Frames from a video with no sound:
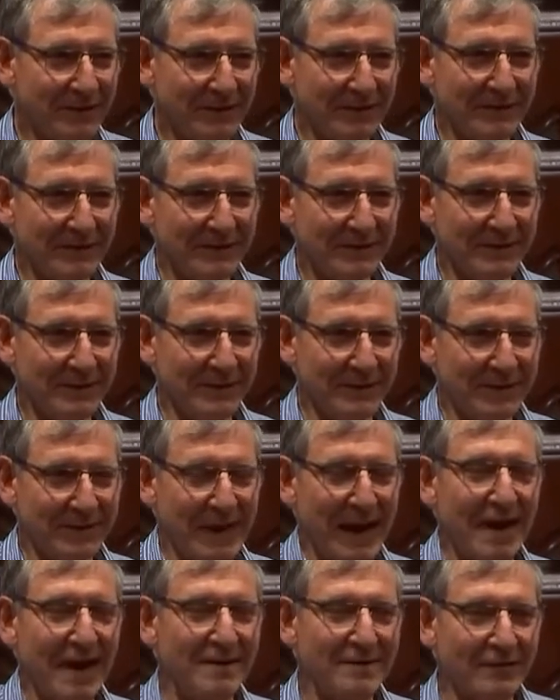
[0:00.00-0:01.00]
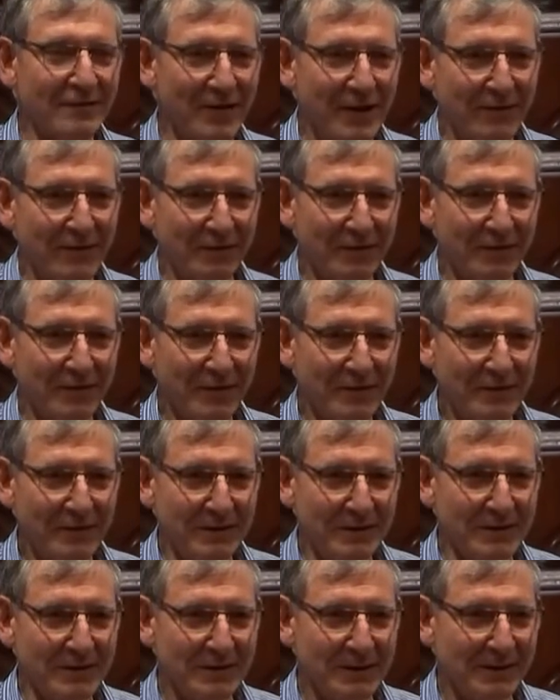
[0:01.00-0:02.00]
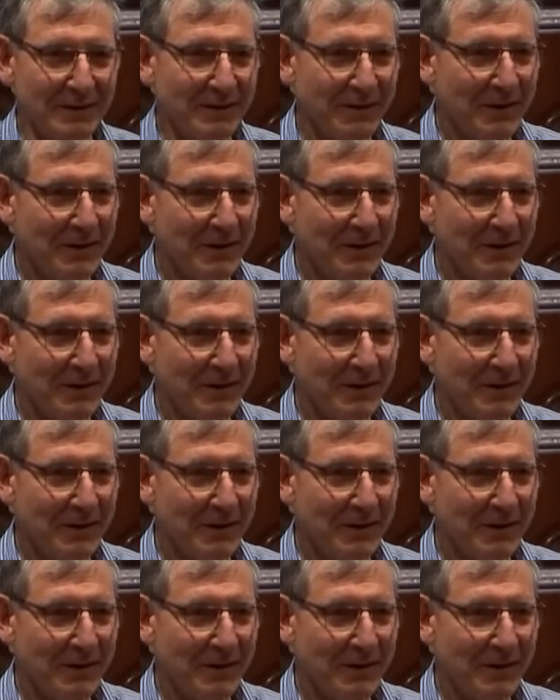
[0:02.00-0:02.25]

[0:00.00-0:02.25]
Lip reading: the underground forest,